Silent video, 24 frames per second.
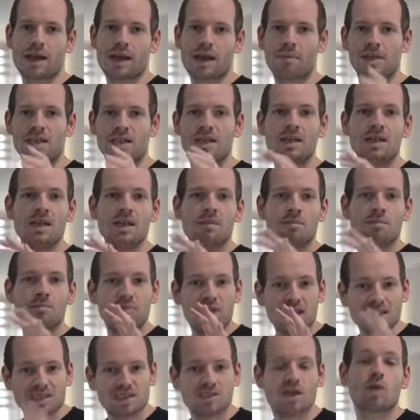I mean,
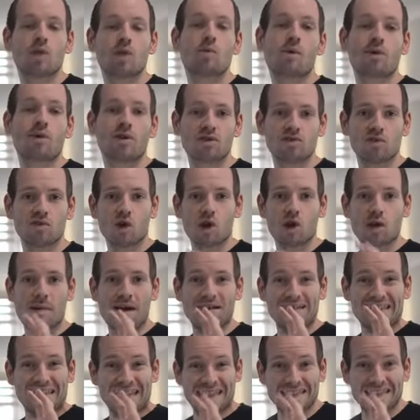that's not what we're going to talk
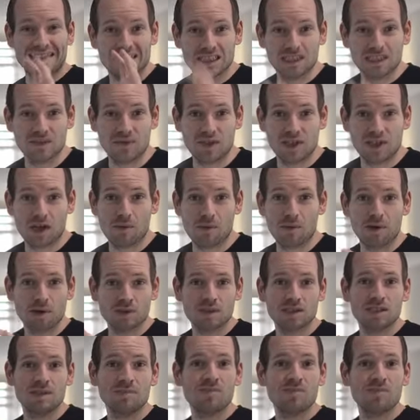about in this video,
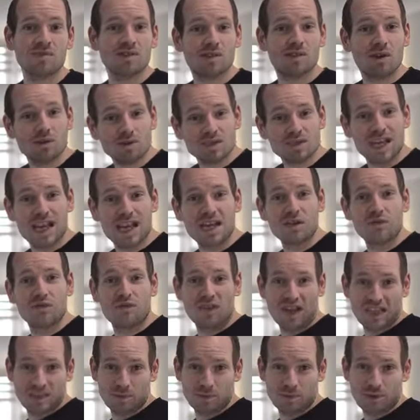because those kind of
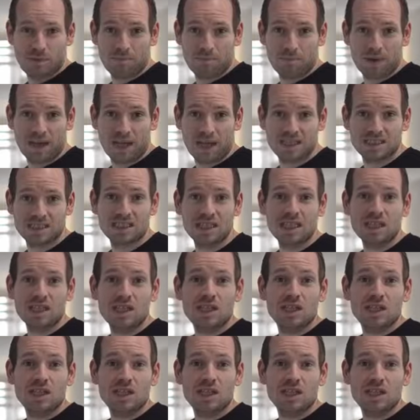Facebook campaigns,